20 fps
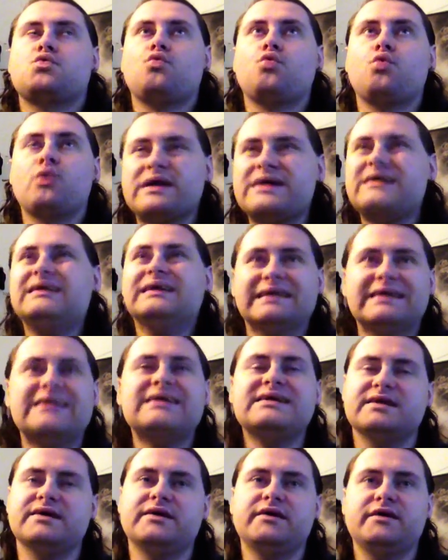we
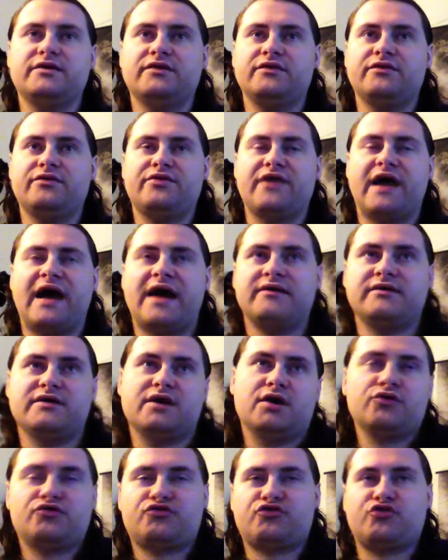needed that, you
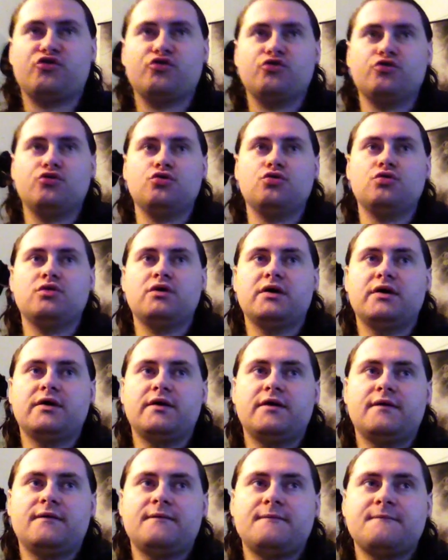know, to
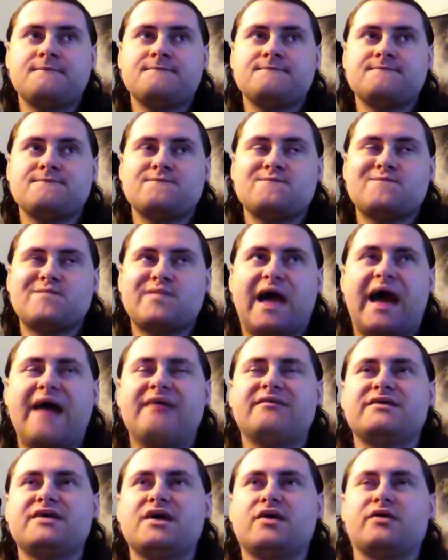
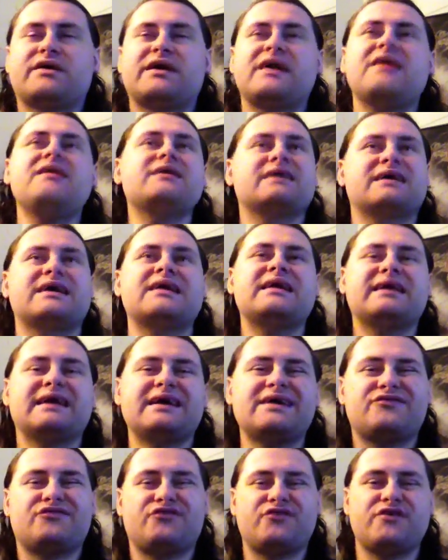you know, get get an
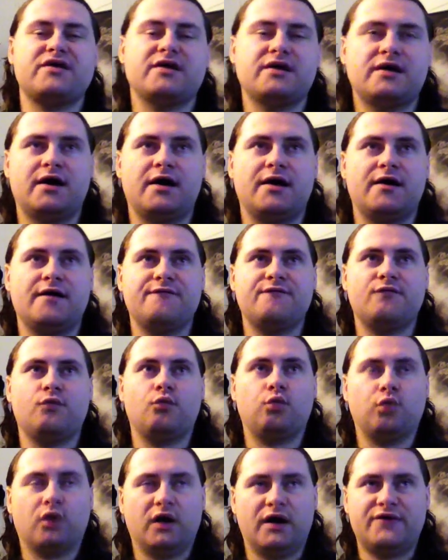idea
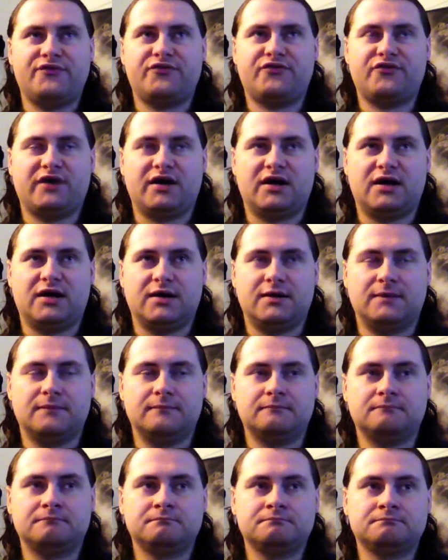of what
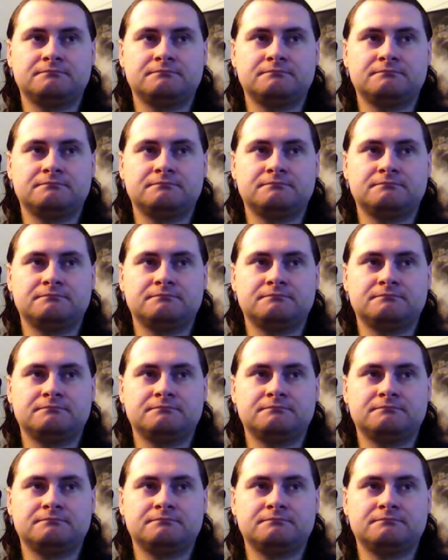um